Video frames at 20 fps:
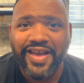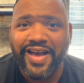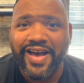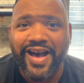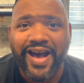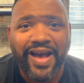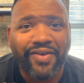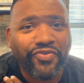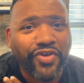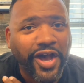
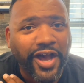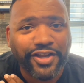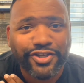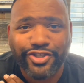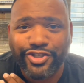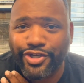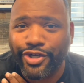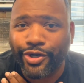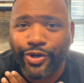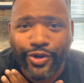I've got
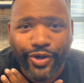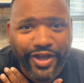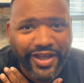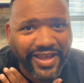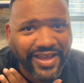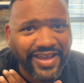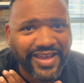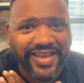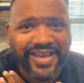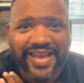
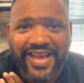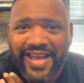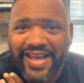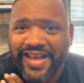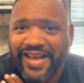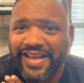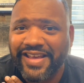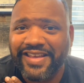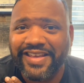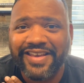joy.
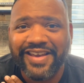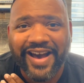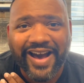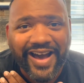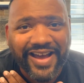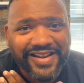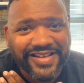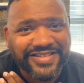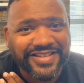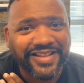
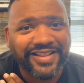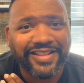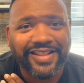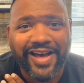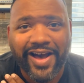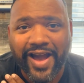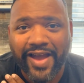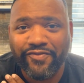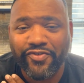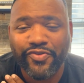God is
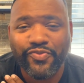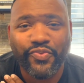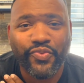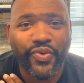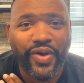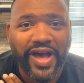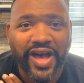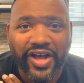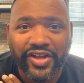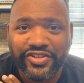alive and
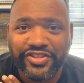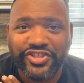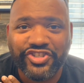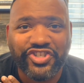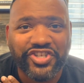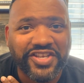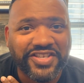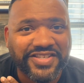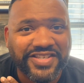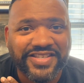well.
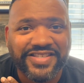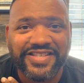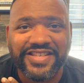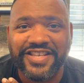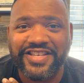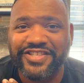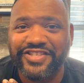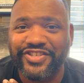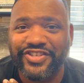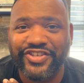Jesus
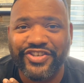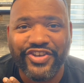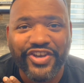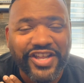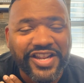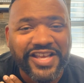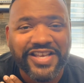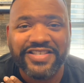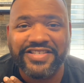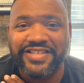is
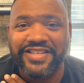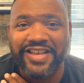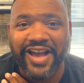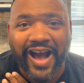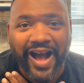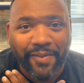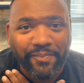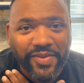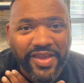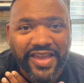good. He's
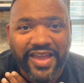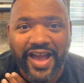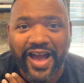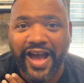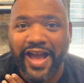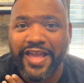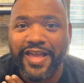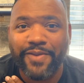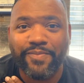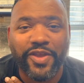got me.
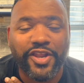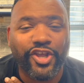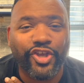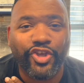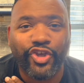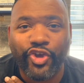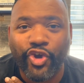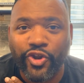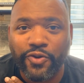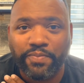I am in a
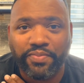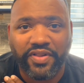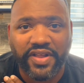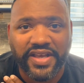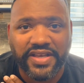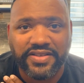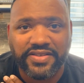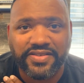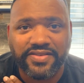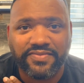good
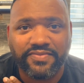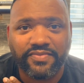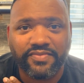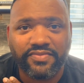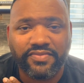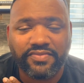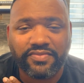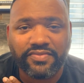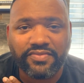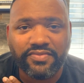place.
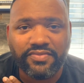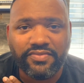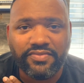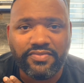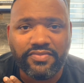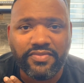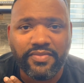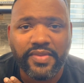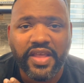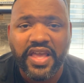
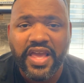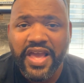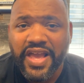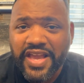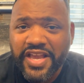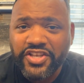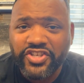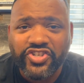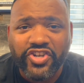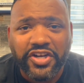
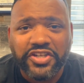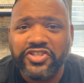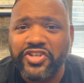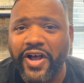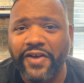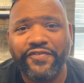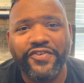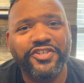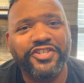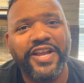He starts
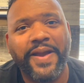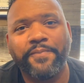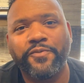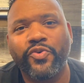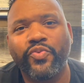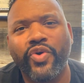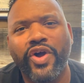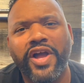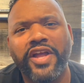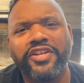off in
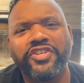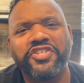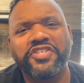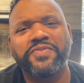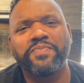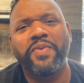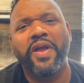chapter 1 just